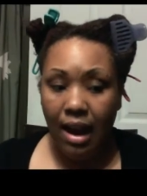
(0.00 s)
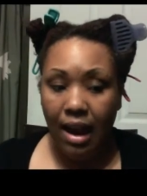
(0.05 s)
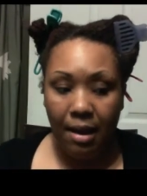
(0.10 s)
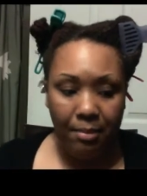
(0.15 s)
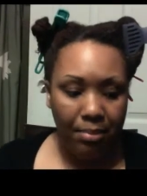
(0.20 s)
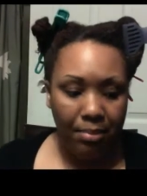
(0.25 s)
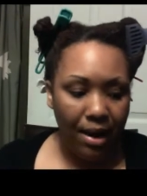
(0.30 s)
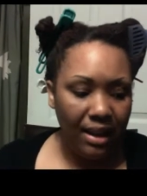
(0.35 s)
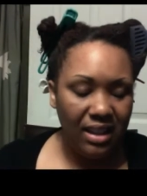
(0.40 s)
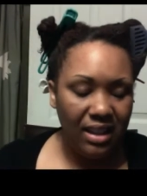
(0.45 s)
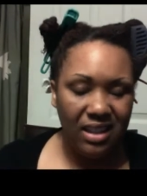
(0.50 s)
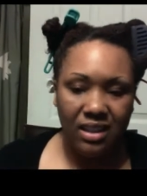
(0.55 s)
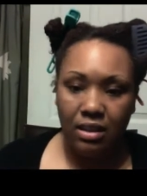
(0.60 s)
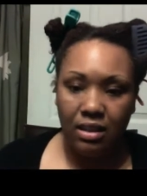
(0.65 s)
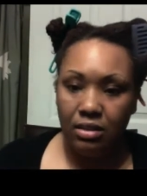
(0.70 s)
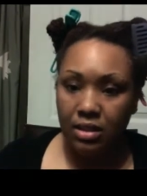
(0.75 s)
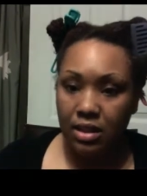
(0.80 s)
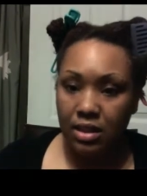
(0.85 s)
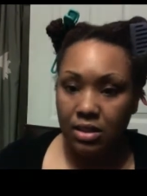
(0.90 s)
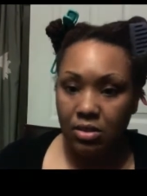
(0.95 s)
I'm probably going to
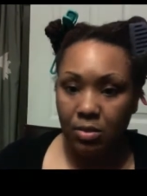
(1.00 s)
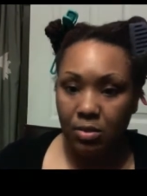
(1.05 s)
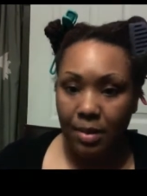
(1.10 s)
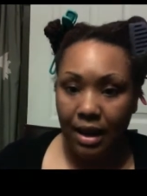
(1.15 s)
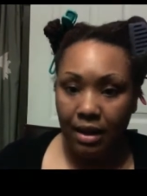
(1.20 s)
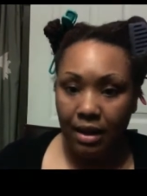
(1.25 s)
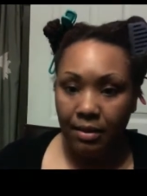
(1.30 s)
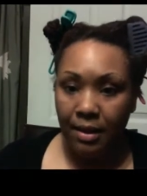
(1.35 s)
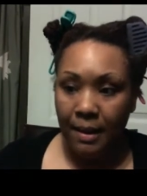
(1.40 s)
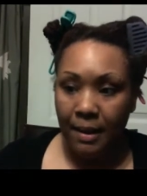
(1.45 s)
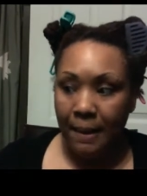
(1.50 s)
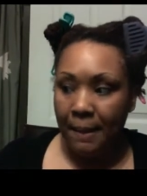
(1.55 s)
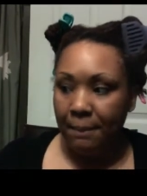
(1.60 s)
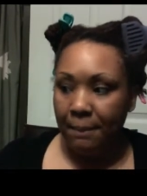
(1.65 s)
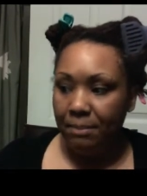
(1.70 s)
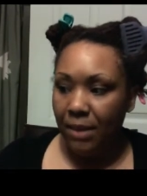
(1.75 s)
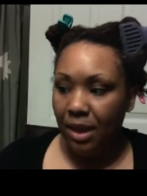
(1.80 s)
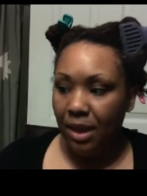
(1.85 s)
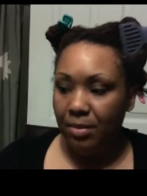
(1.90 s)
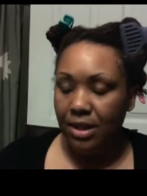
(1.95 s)
only do about
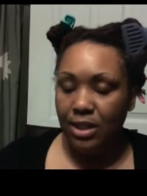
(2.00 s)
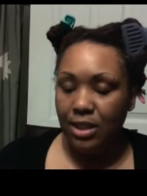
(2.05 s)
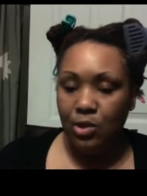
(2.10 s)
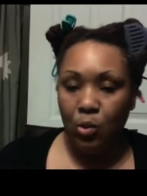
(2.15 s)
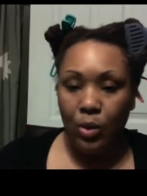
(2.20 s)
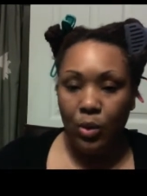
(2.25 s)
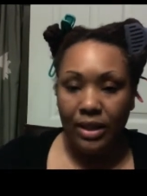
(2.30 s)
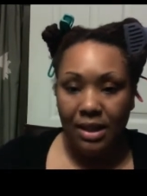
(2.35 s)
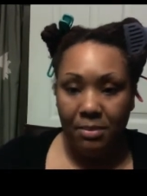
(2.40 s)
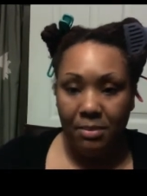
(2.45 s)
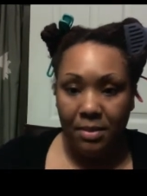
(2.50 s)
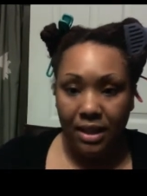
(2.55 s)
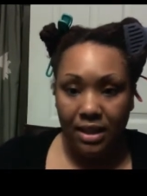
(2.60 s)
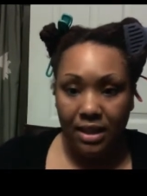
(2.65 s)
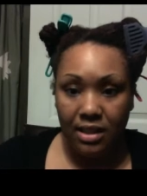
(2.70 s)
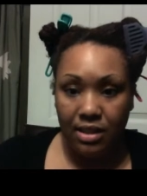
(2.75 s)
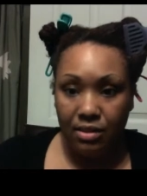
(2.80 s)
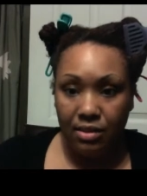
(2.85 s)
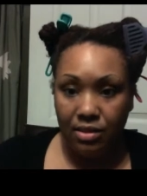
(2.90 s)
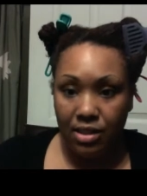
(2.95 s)
maybe 20
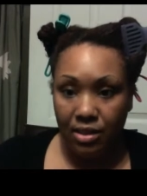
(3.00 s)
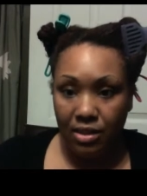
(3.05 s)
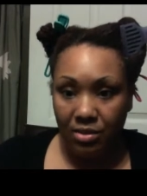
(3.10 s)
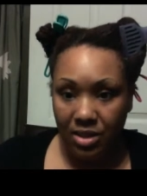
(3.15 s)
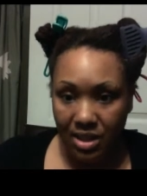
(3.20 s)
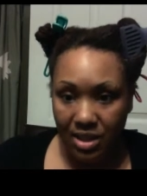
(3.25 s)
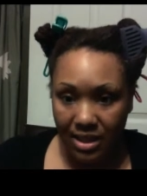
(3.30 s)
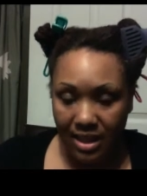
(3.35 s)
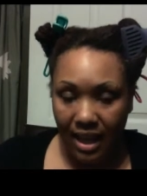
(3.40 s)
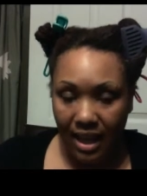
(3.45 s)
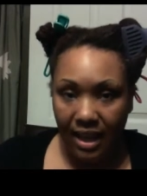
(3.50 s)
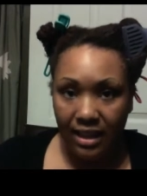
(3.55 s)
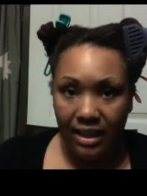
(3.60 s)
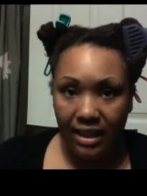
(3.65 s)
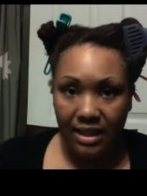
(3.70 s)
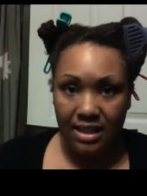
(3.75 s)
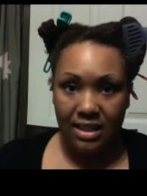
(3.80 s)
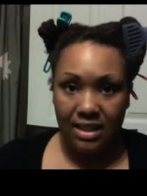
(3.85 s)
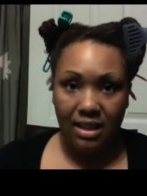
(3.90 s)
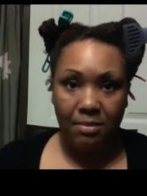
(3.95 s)
minutes or so and just kind of
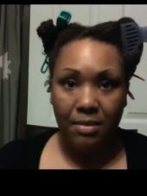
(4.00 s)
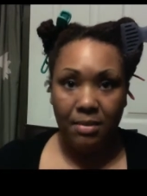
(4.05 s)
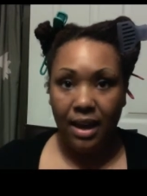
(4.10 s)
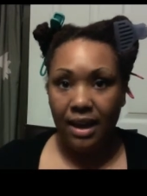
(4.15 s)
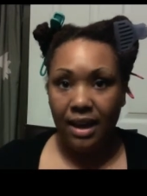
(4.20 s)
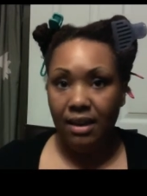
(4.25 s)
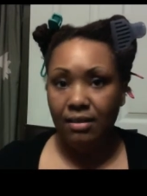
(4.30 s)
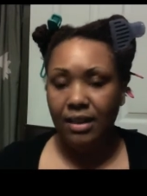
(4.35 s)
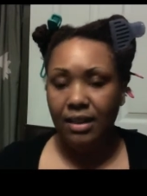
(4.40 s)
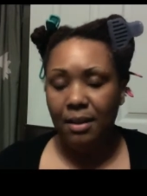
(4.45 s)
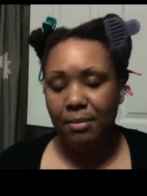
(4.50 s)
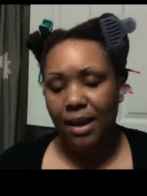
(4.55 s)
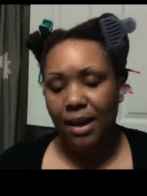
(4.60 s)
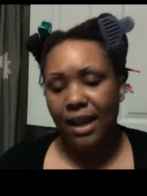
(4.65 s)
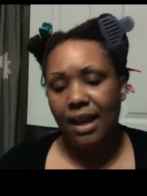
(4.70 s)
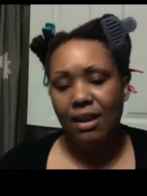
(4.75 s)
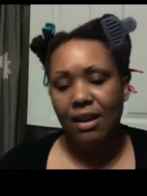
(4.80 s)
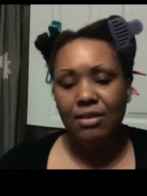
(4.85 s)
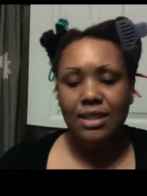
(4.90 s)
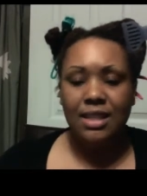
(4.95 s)
let it sit in my hair. Let my
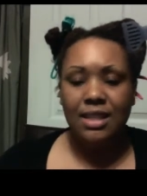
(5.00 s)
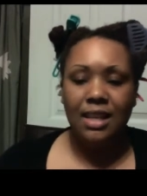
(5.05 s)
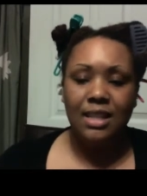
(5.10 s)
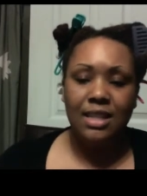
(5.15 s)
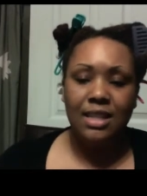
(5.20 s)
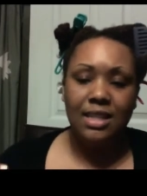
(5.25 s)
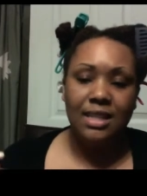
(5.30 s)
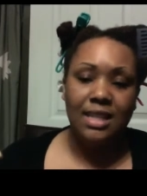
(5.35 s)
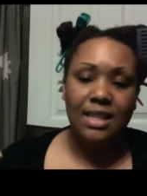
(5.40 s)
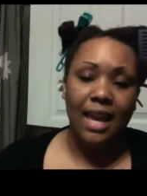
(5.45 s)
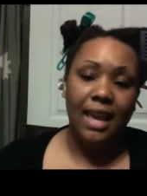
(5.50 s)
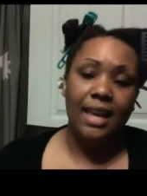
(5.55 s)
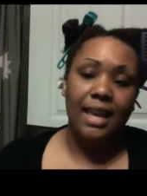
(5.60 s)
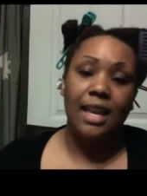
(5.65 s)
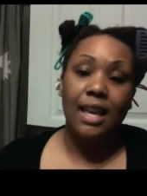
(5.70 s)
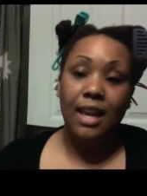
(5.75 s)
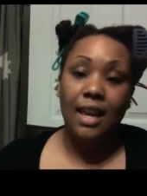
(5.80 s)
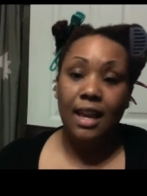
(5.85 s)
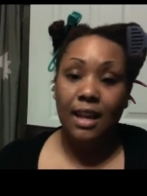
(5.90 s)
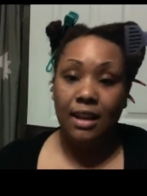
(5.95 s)
hair just take
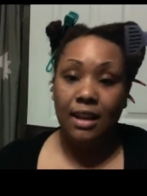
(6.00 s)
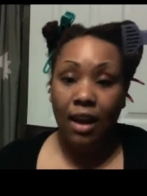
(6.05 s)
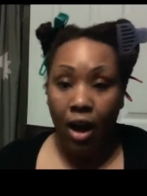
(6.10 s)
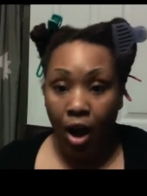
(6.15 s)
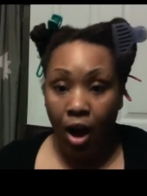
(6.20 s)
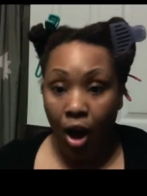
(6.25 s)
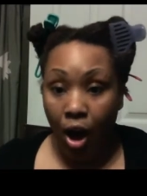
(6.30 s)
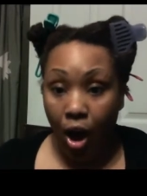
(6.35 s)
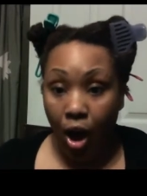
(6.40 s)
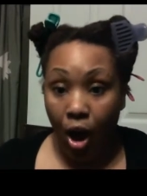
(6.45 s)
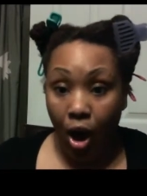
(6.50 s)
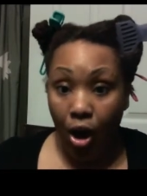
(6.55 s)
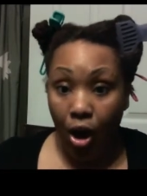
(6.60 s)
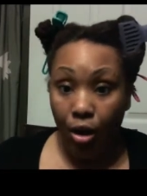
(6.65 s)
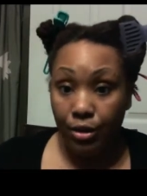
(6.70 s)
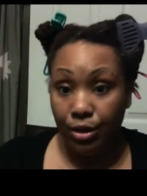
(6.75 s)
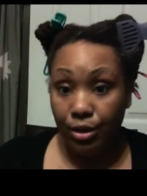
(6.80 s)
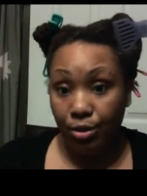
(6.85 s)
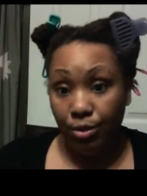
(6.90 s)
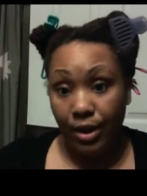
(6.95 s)
in
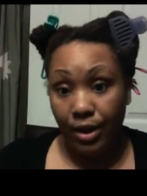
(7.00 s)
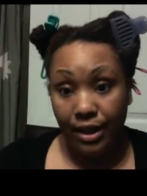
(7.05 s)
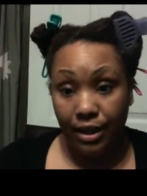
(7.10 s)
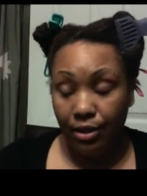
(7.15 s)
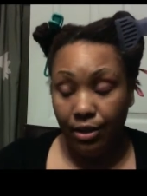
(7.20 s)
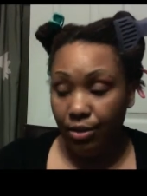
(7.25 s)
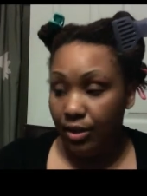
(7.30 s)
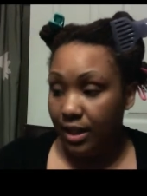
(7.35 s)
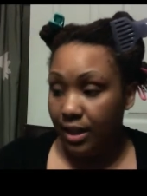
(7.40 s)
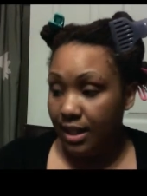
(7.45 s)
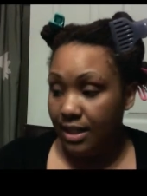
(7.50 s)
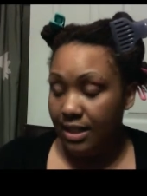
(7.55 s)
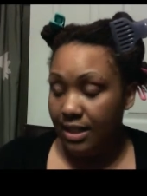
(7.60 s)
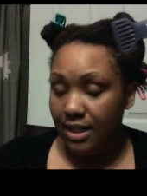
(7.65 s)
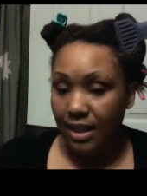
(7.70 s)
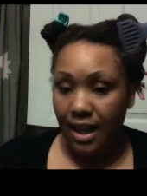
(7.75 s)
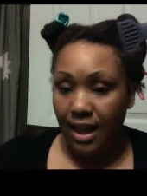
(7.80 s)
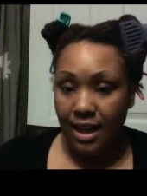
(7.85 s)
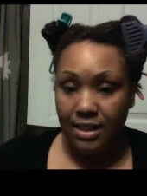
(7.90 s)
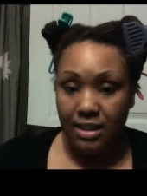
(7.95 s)
all the great ingredients
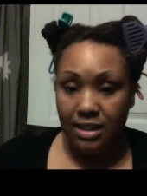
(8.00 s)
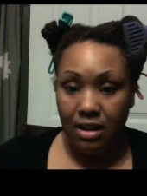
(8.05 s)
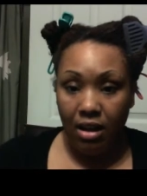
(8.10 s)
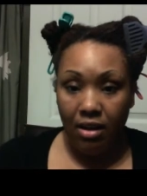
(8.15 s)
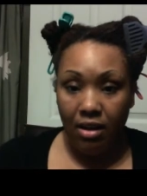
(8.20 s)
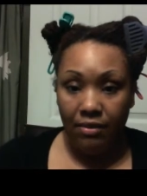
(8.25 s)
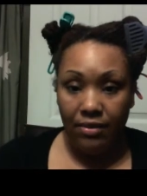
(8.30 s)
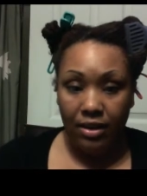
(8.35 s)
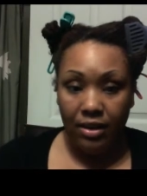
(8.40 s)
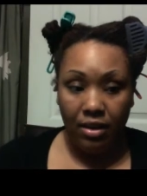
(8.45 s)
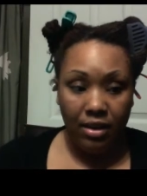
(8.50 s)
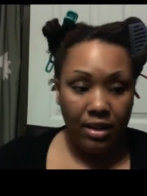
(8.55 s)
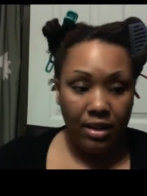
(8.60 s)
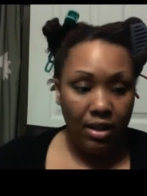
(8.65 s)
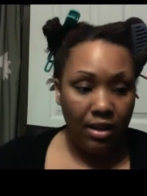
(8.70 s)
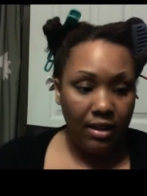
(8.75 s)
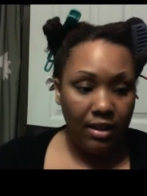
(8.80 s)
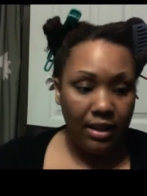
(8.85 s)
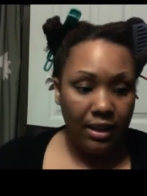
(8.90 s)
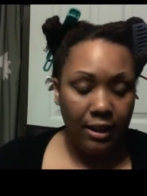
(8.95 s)
it has to offer and
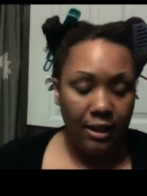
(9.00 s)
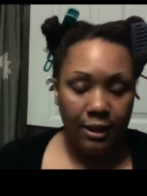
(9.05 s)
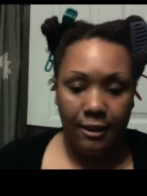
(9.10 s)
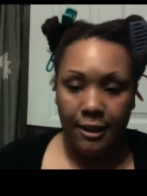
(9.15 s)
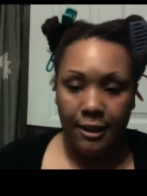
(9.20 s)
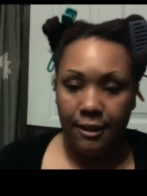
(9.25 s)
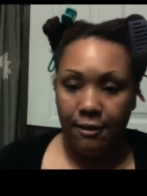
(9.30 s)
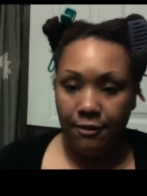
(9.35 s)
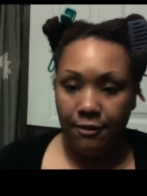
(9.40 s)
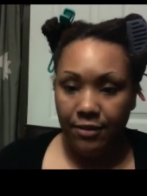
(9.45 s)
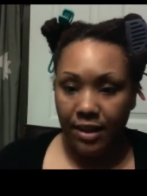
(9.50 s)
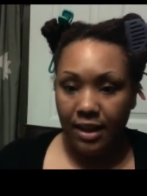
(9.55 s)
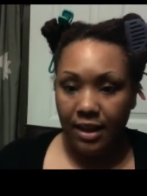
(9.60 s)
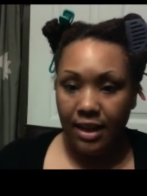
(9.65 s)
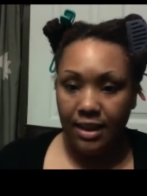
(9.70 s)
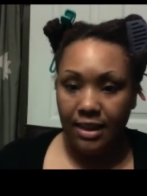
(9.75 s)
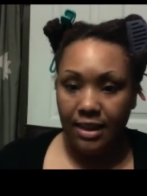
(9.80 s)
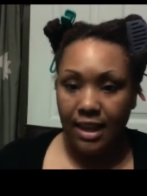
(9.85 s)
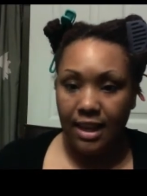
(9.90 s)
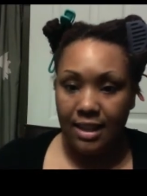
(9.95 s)
all the uh,
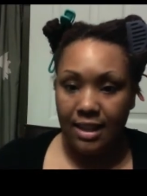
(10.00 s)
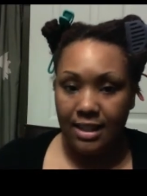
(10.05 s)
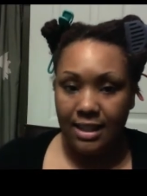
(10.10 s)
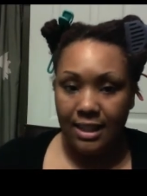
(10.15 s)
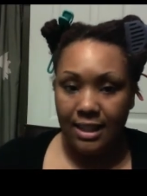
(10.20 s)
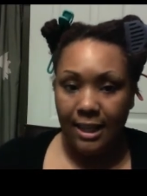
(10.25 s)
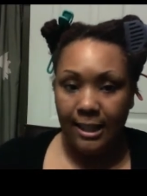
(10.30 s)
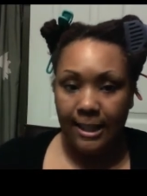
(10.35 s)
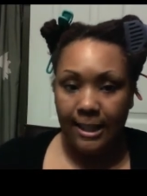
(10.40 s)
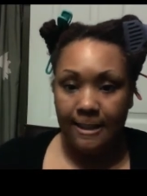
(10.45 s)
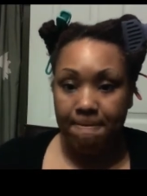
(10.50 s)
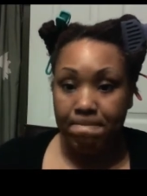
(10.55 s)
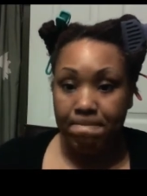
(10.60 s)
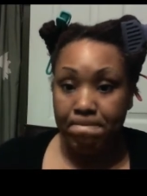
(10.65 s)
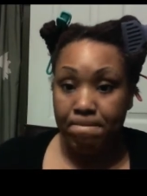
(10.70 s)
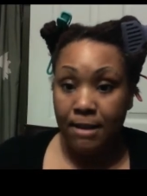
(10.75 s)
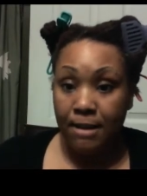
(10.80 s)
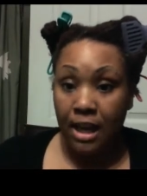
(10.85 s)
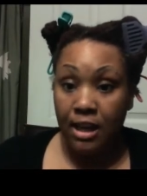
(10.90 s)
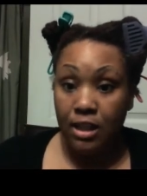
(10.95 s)
Ayurvedic things in it.
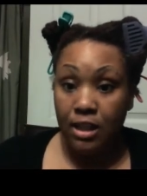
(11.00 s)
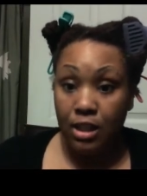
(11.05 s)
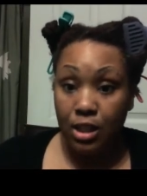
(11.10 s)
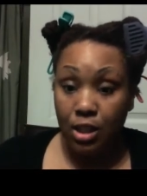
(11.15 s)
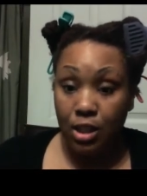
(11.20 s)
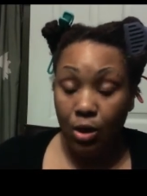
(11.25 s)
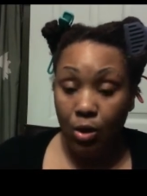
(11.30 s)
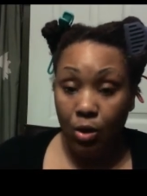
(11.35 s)
So